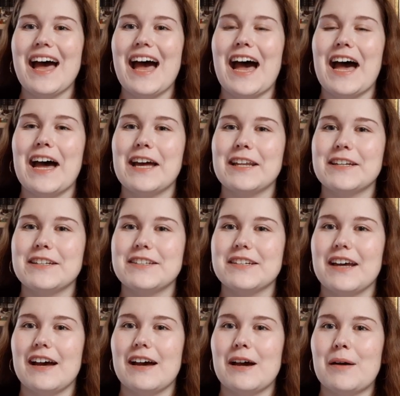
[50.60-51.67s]
and
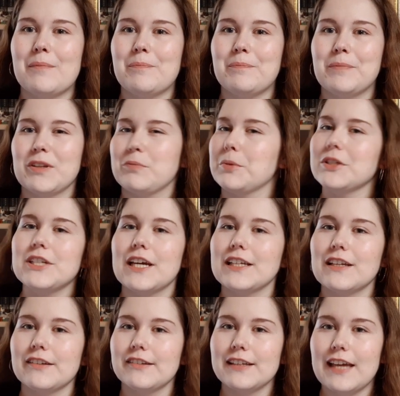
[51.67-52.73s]
um,
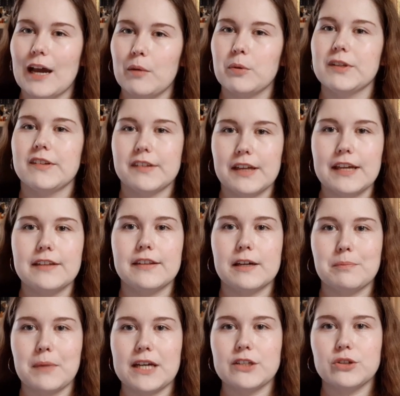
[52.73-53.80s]
spontaneously, I would say
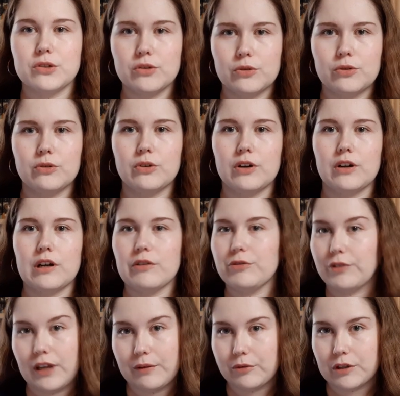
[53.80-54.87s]
that my two uh,
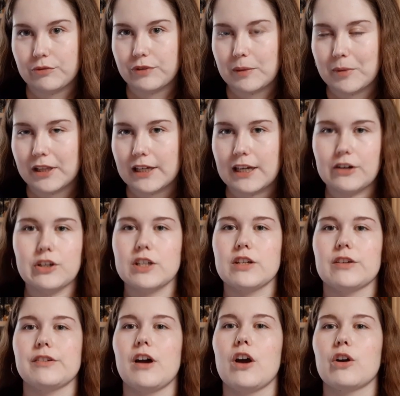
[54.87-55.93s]
favorite female
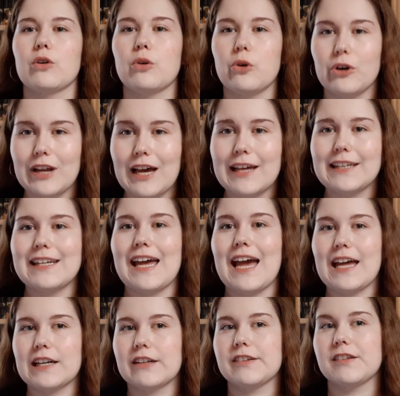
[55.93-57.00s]
characters are Korlat
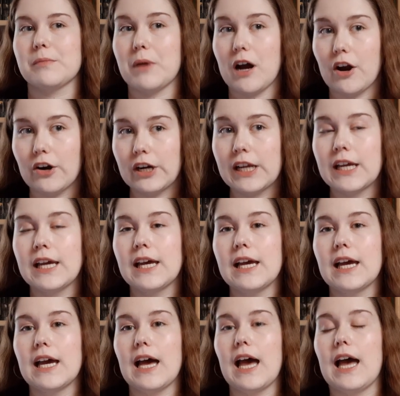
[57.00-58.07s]
and Samar.
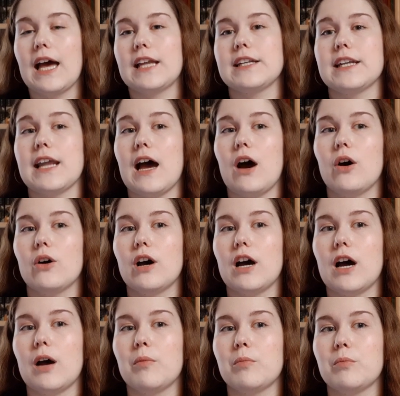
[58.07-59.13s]
And now
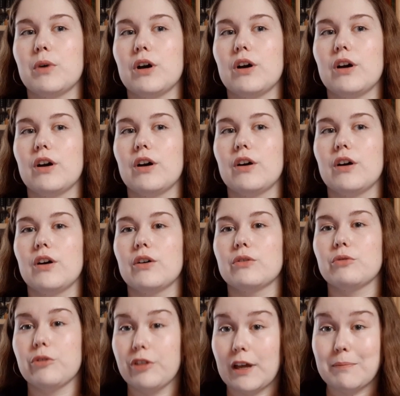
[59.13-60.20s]
um,
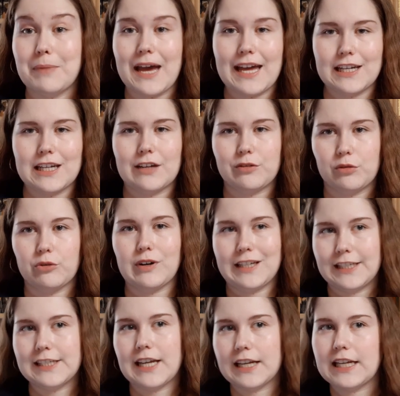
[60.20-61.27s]
Ruth and Bat has
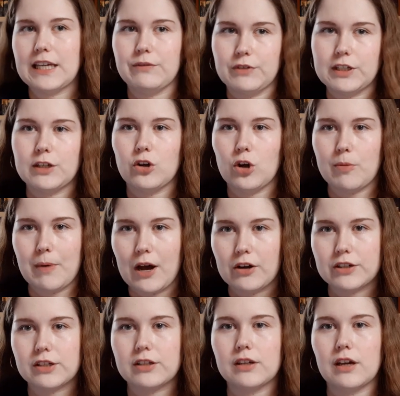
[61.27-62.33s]
already done a video
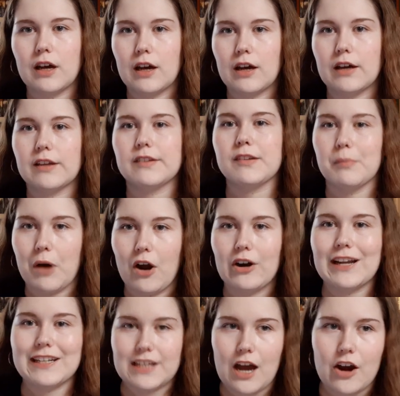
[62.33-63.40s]
about uh, Samar
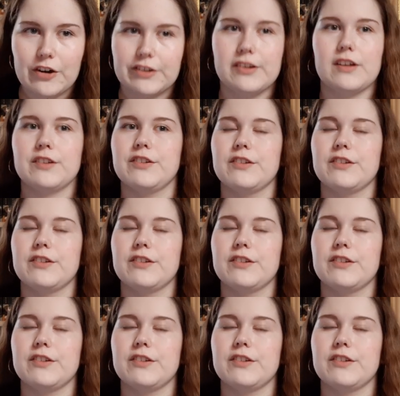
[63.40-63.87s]
and Karsa,